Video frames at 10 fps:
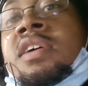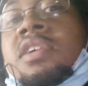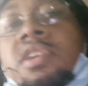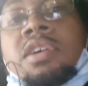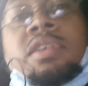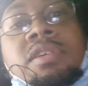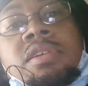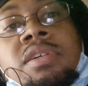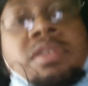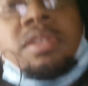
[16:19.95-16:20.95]

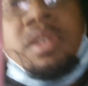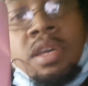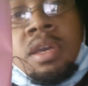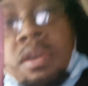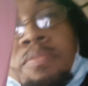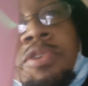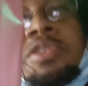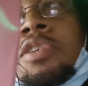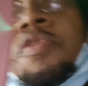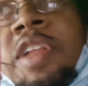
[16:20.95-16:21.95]
Uh, pretty
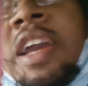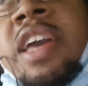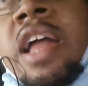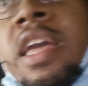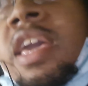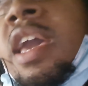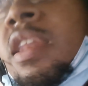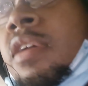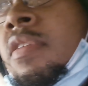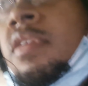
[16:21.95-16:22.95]
good. If you like cotton candy,